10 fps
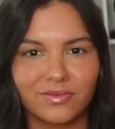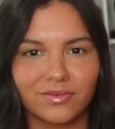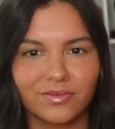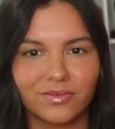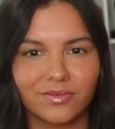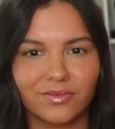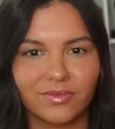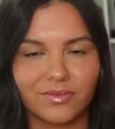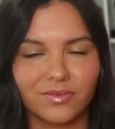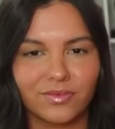
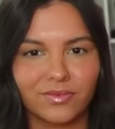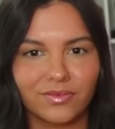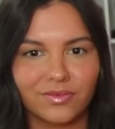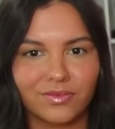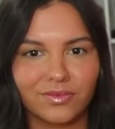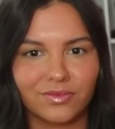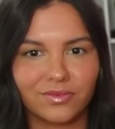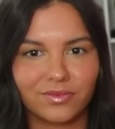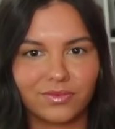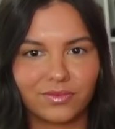
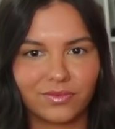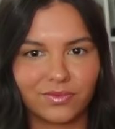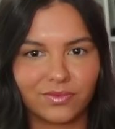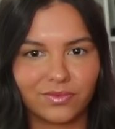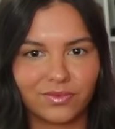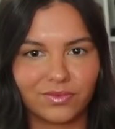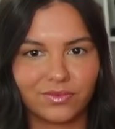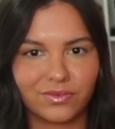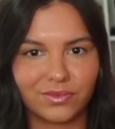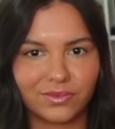
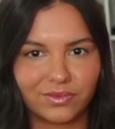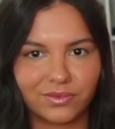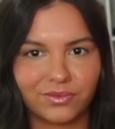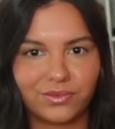The person shown says nothing.